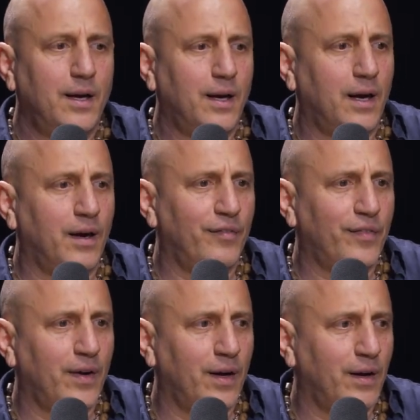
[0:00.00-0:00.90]
of
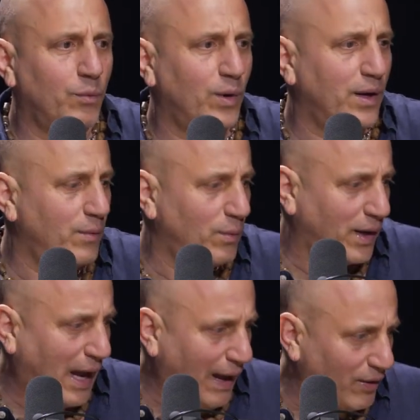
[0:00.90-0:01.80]
what
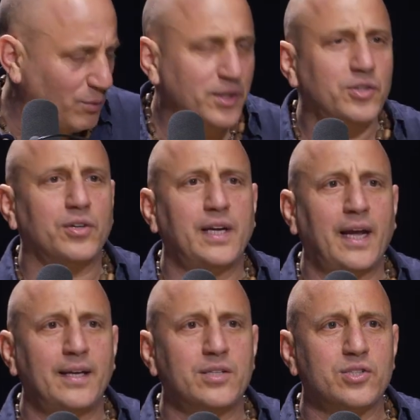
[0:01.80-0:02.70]
Hollywood
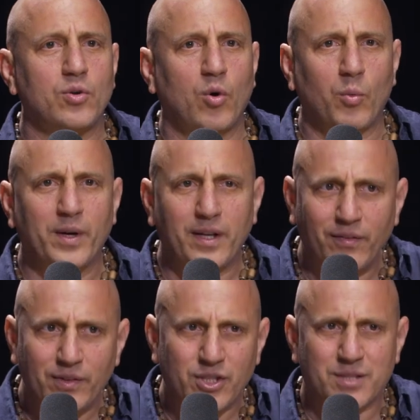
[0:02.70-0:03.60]
creates, or what
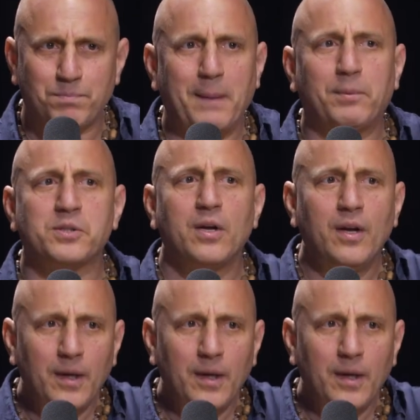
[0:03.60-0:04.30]
even just people's